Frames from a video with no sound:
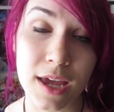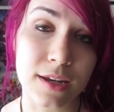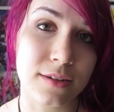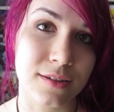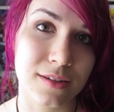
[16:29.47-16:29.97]

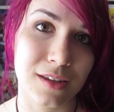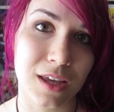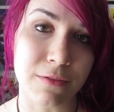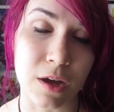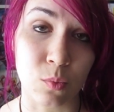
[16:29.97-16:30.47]
And
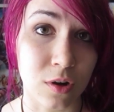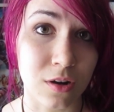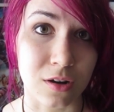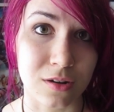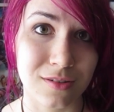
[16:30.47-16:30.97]
if I
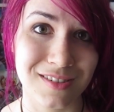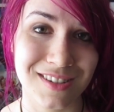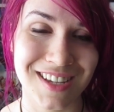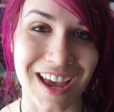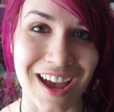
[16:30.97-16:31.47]
were
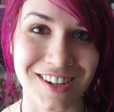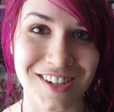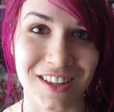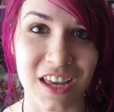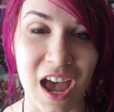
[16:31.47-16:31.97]
to
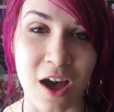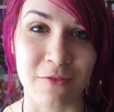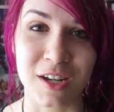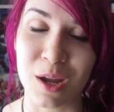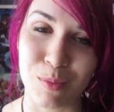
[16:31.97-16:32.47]
actually
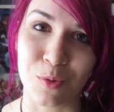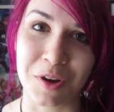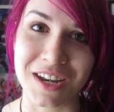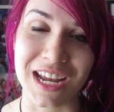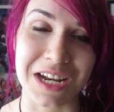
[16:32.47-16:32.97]
have a number
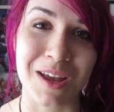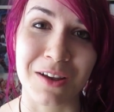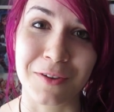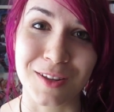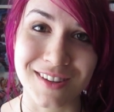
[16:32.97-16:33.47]
one anime
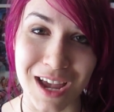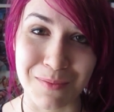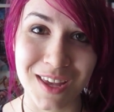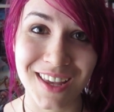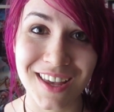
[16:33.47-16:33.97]
of all time,